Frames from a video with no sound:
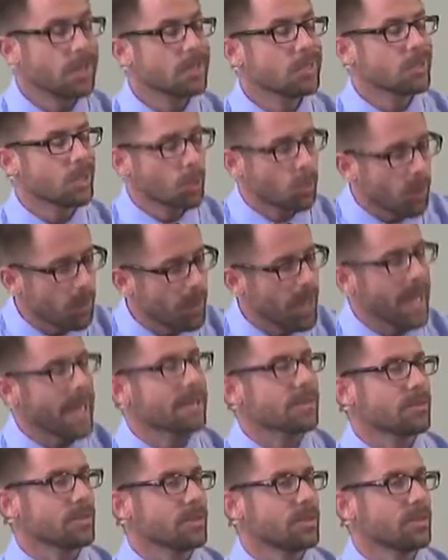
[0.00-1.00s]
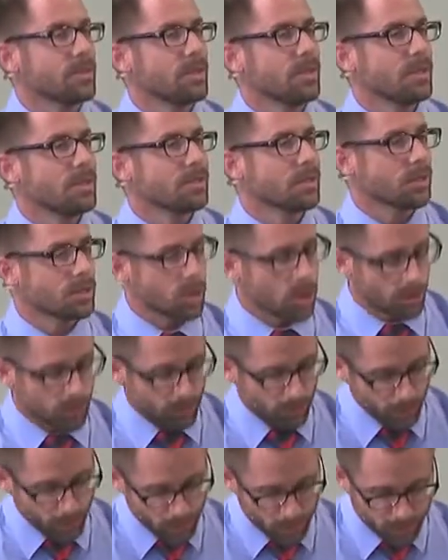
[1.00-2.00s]
to repent, to turn
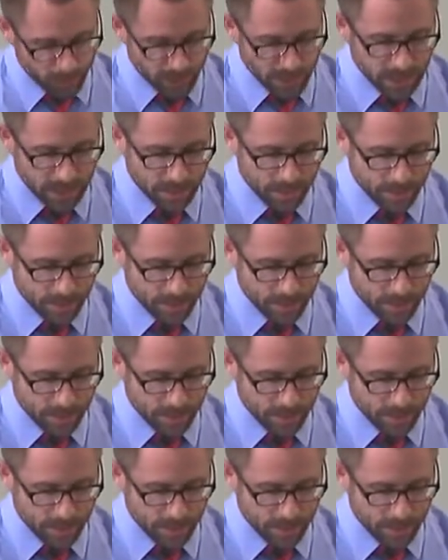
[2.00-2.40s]
from their sin.